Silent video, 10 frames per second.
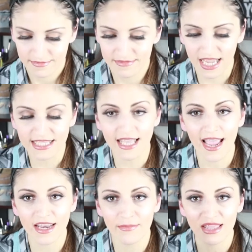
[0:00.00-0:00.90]
Next
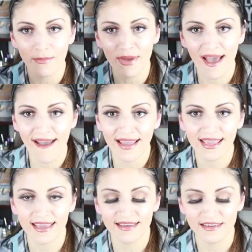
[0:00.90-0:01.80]
item in the bag
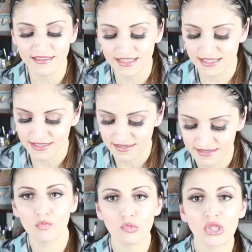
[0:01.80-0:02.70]
is,
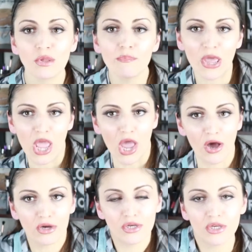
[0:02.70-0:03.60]

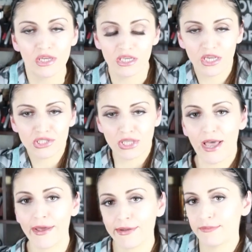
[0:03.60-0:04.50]
next
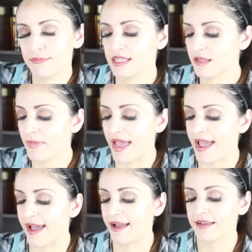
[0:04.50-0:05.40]
item in the
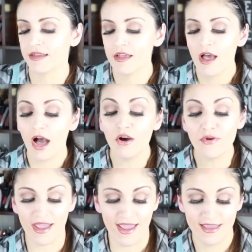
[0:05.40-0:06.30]
bag.
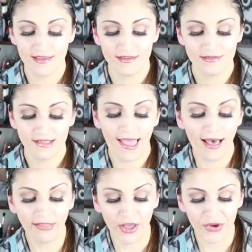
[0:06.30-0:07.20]
Okay,
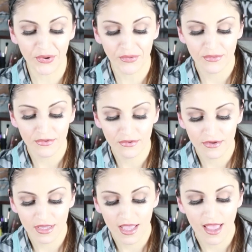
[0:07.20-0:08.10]
hello.
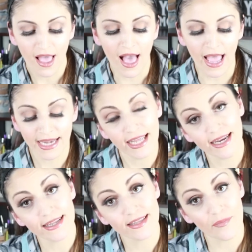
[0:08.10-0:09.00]
I
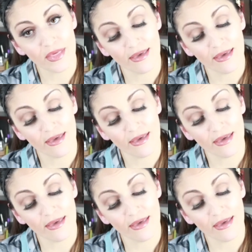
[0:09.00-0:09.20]
needed some of